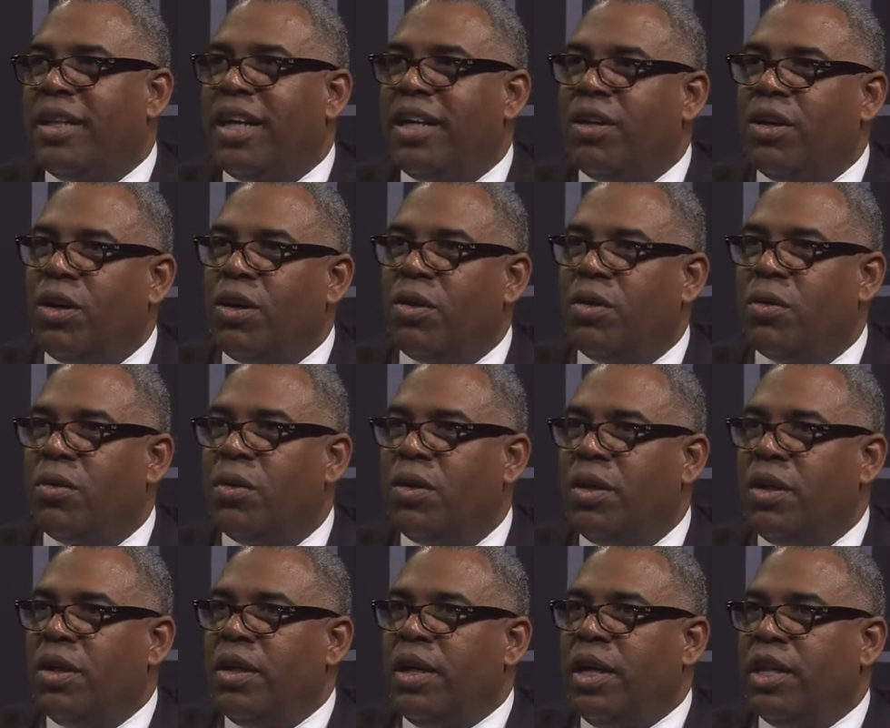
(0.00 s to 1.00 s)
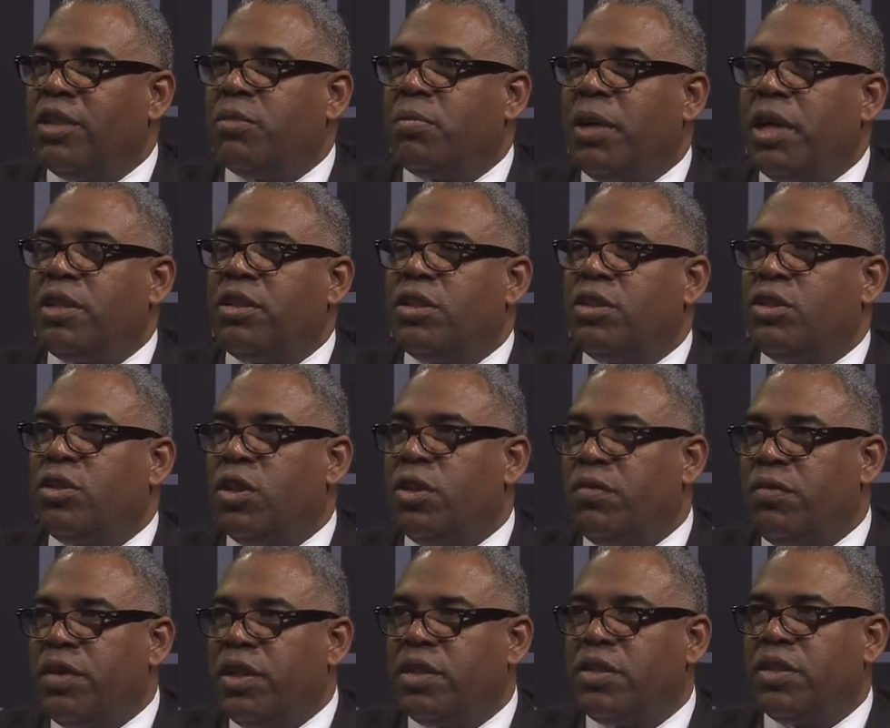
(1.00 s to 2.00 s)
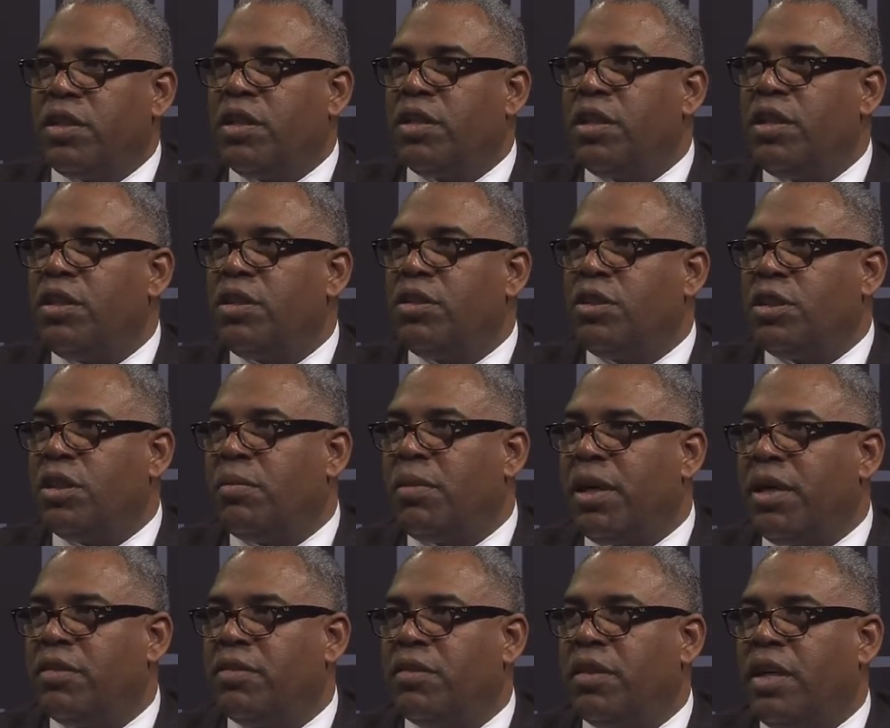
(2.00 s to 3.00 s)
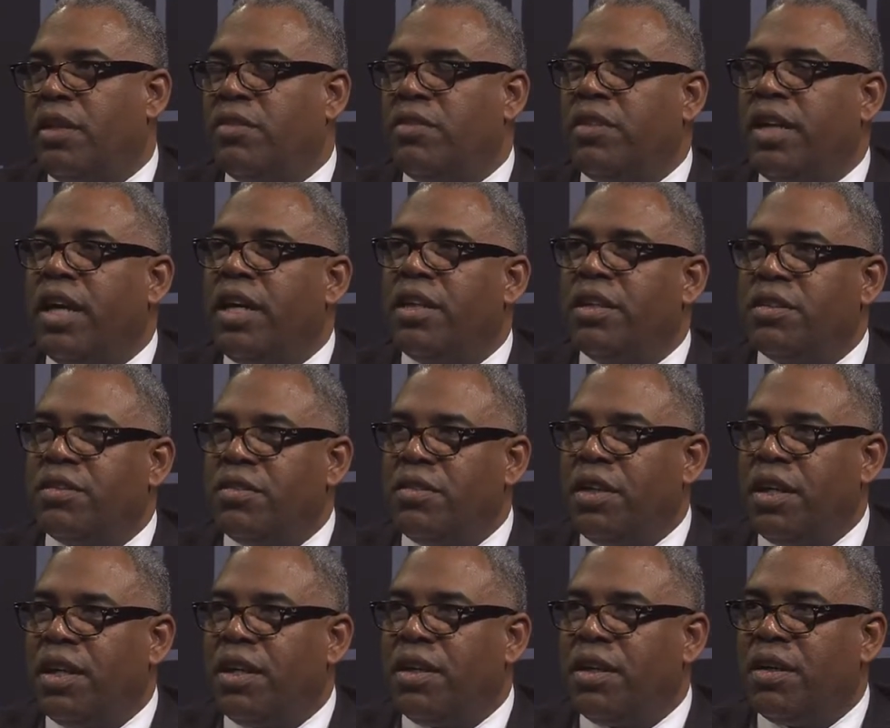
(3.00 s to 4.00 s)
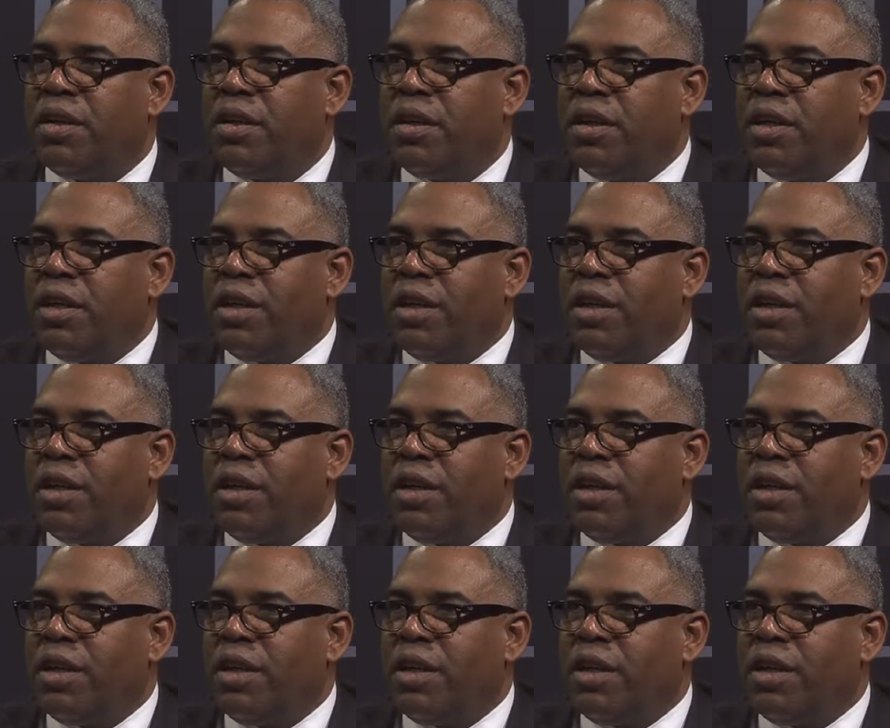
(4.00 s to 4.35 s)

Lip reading: And I know as much as your vision and leadership has taken us there,